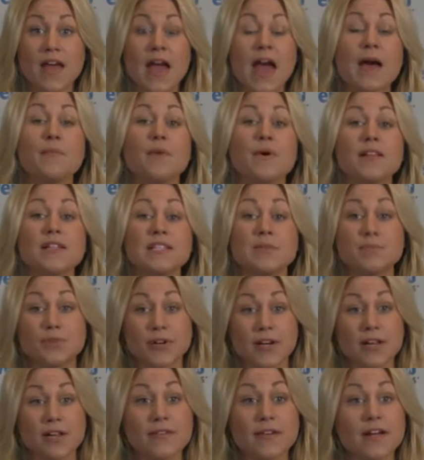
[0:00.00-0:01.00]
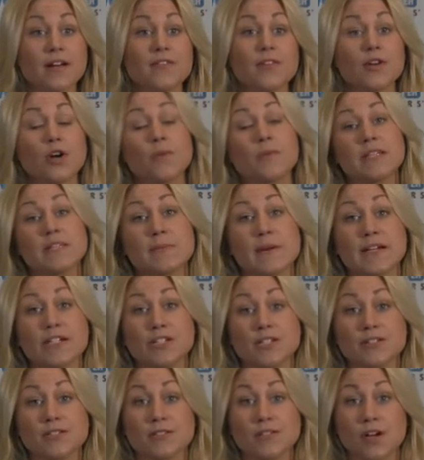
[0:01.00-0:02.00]
And while it's pretty rare that home
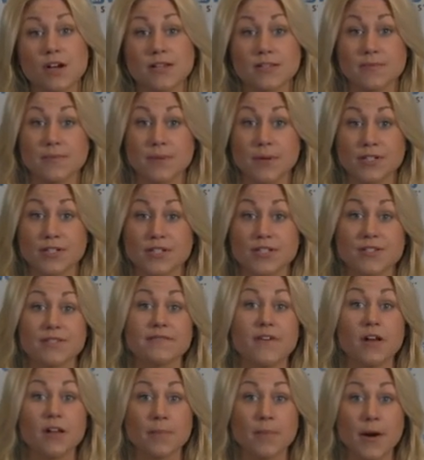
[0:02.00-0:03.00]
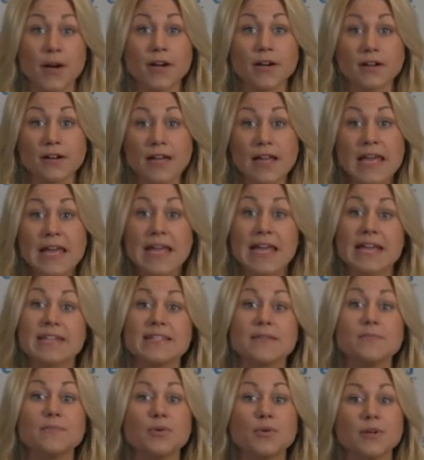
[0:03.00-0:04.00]
inspections cause a purchase to fall apart,
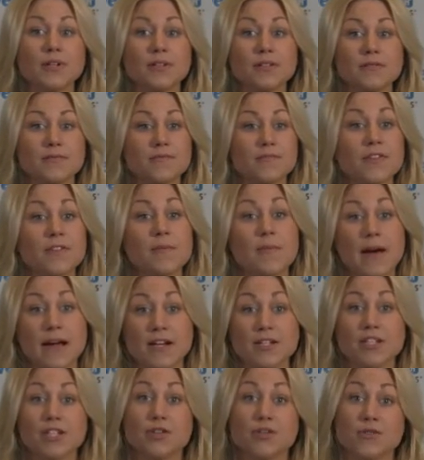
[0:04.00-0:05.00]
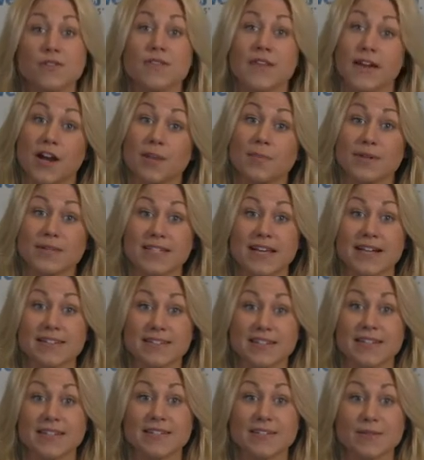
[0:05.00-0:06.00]
it's important for the buyer to know that they are
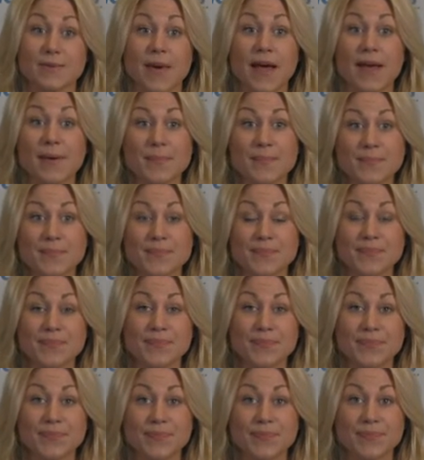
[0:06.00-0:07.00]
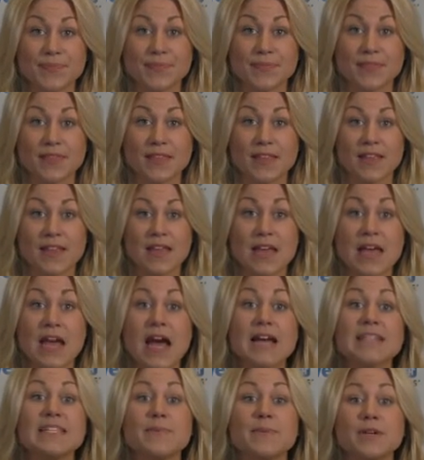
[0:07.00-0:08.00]
protected in this way.
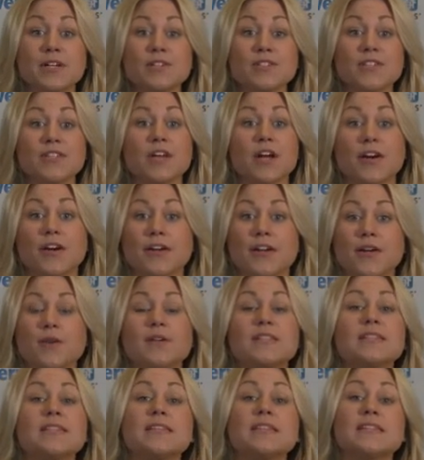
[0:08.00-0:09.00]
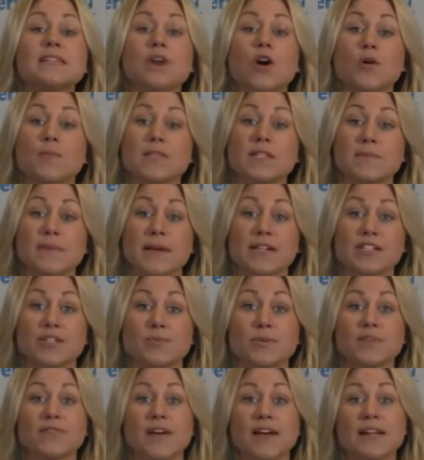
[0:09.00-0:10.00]
A typical scenario is that the home
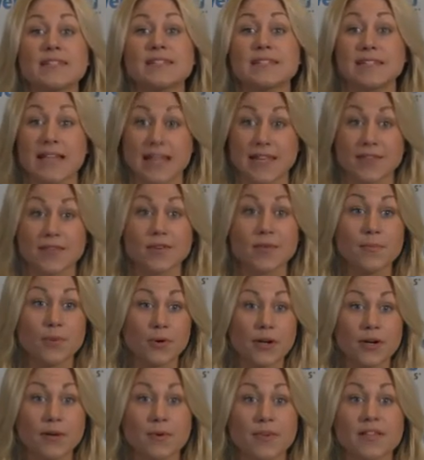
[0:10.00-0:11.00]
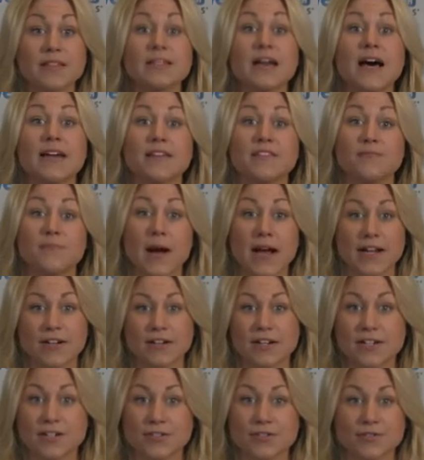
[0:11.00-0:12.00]
inspector provides a lengthy report with a lot of
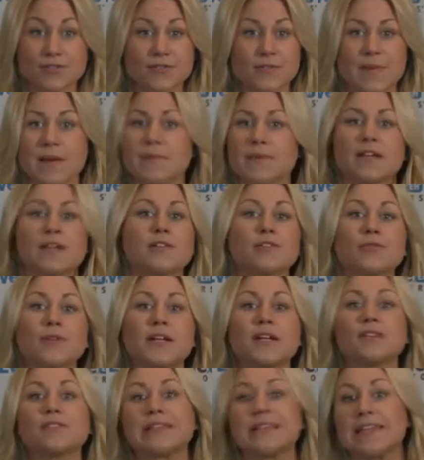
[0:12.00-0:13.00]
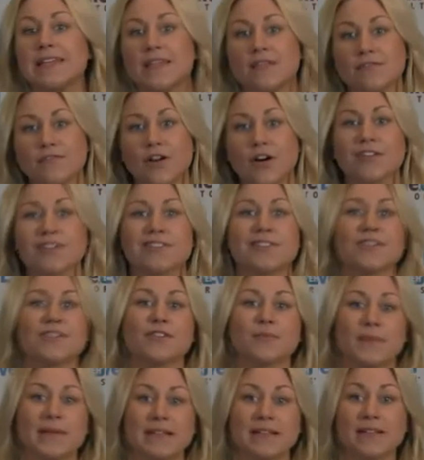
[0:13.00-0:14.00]
minor issues, maybe including your leaky faucet
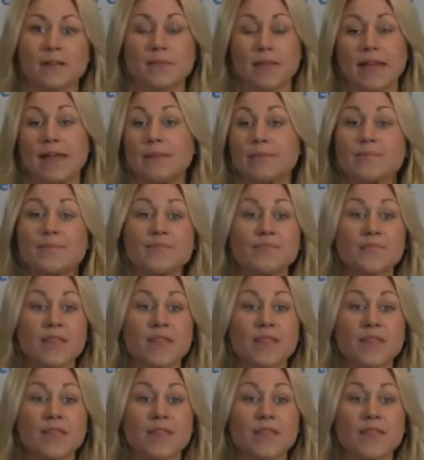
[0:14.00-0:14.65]
or peeling paint.